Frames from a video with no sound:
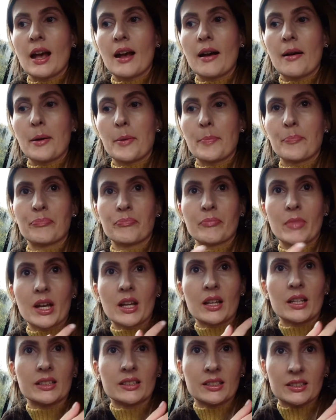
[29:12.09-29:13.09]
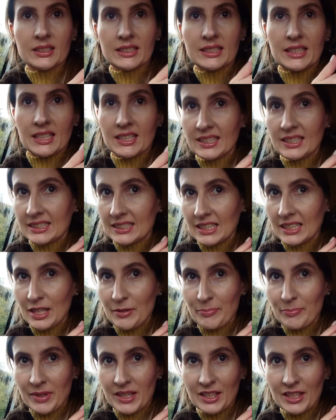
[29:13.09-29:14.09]
Um, my little son is
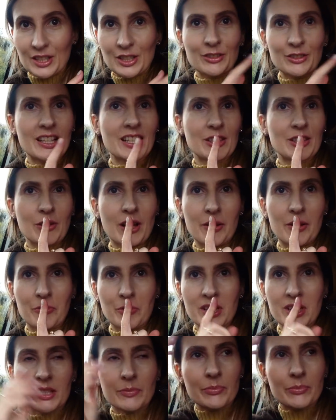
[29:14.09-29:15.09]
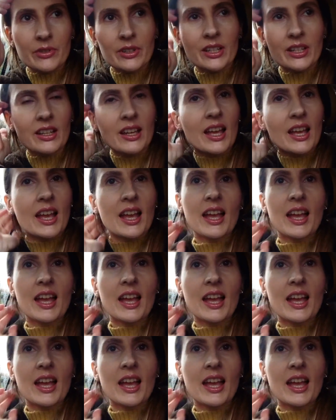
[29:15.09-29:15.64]
sleeping, so that's why I'm whispering.